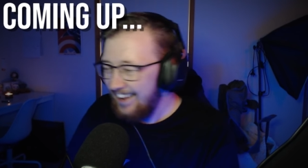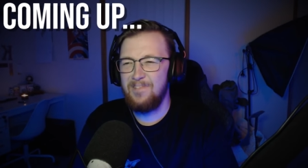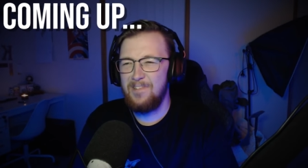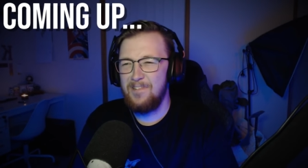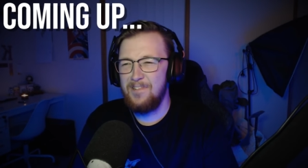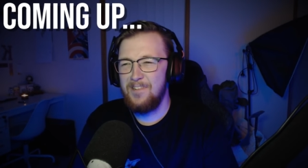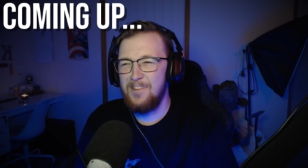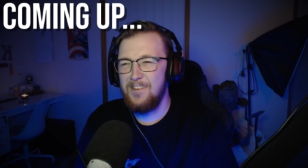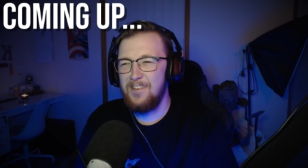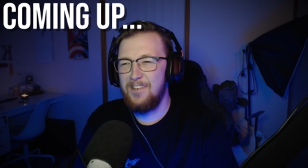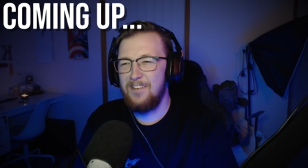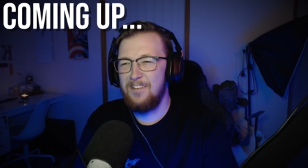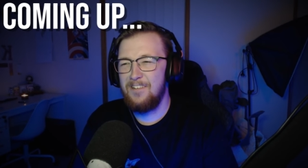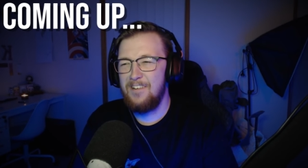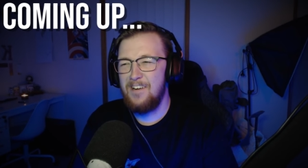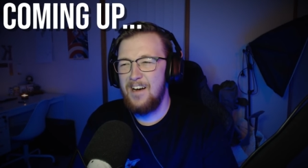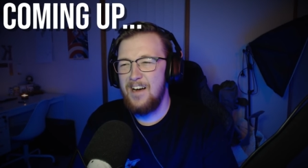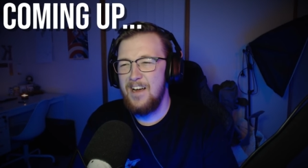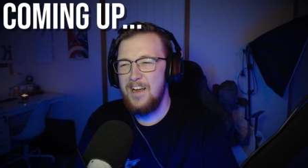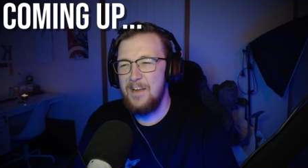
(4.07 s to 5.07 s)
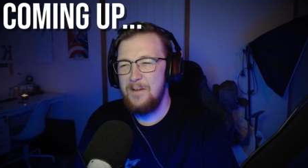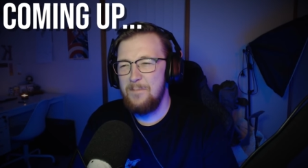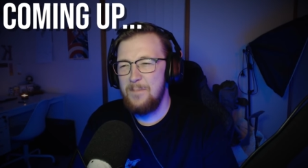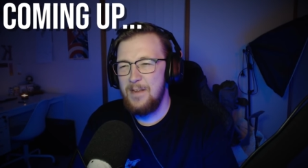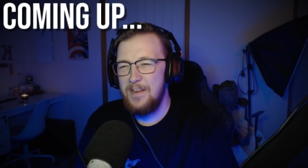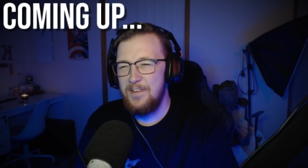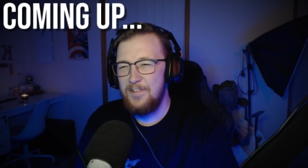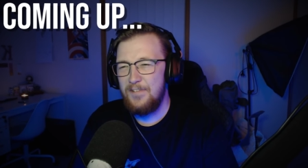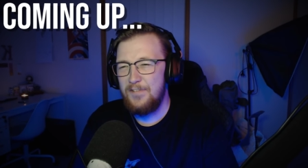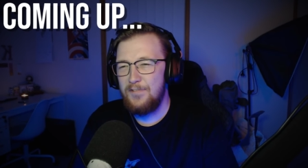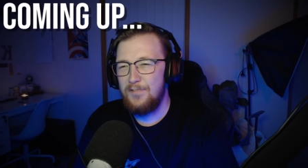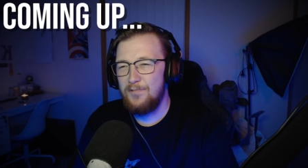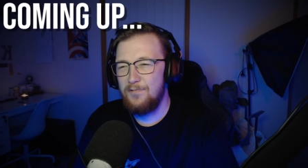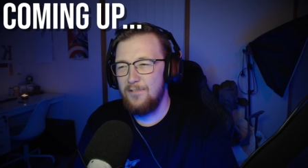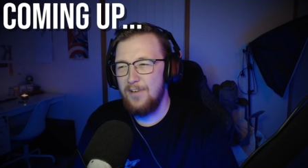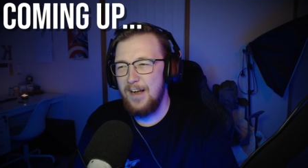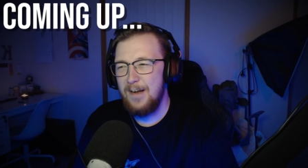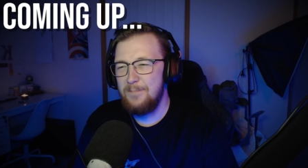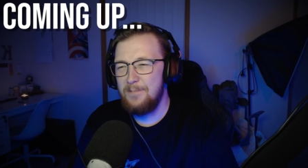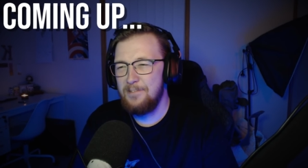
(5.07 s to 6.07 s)
oh, I am in
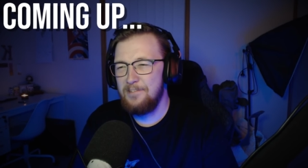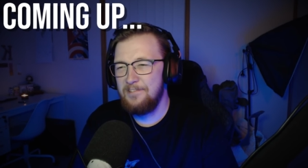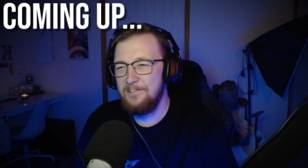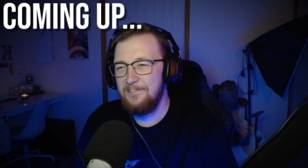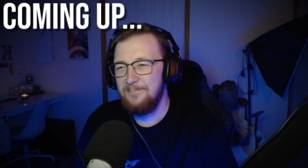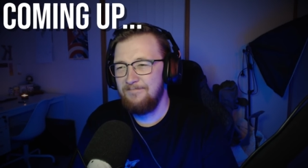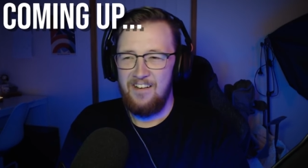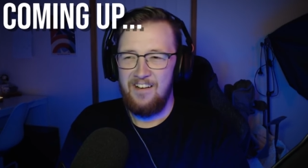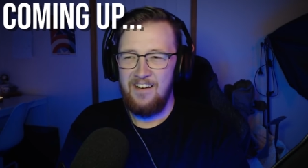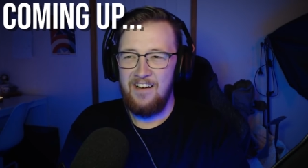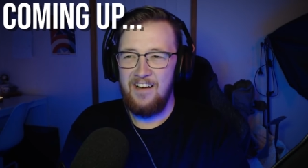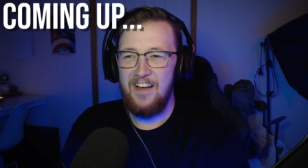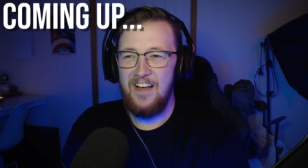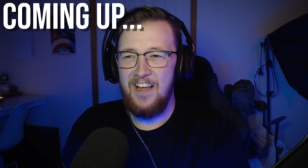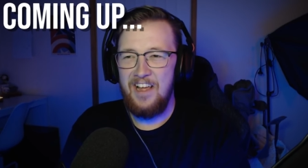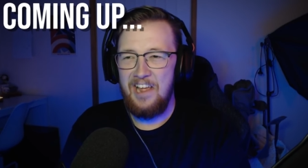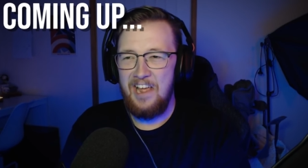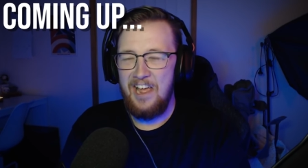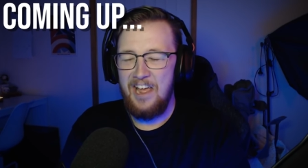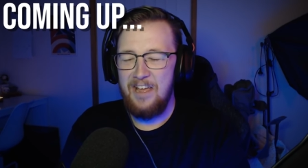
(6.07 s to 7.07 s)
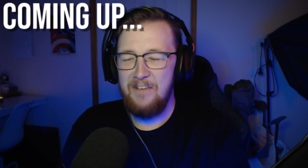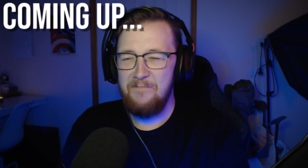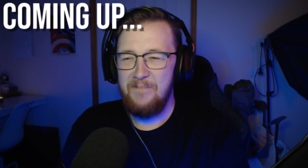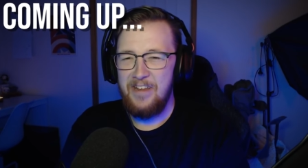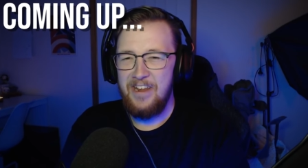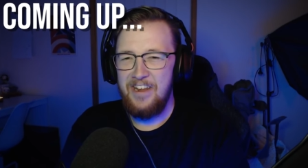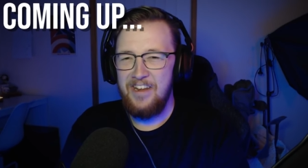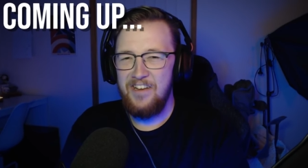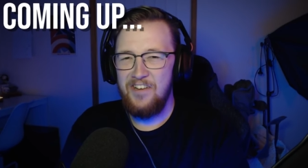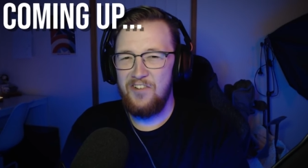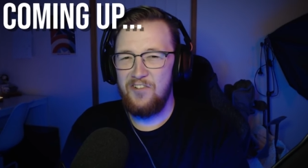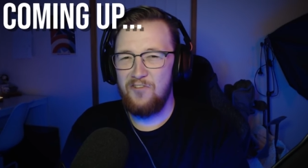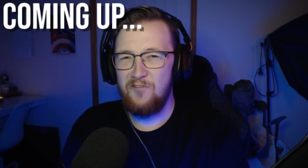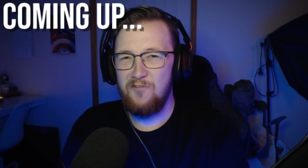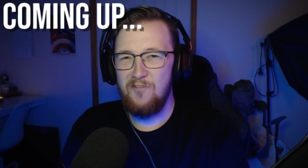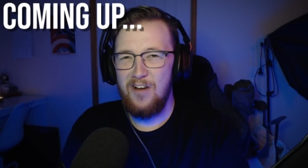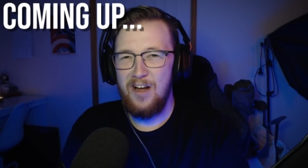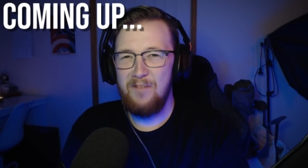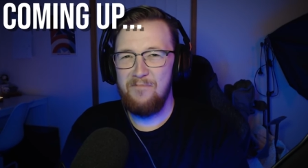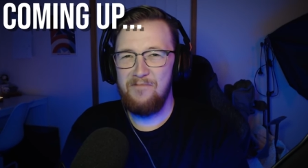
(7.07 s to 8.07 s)
trouble. I am in
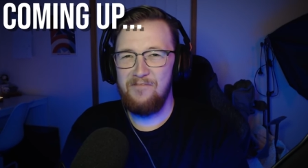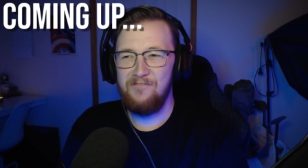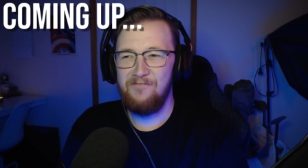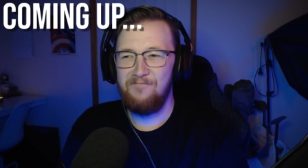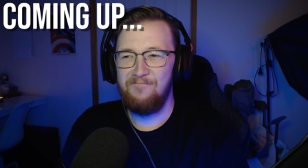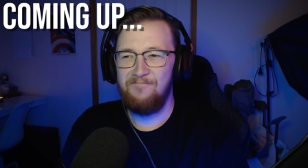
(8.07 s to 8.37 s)
trouble.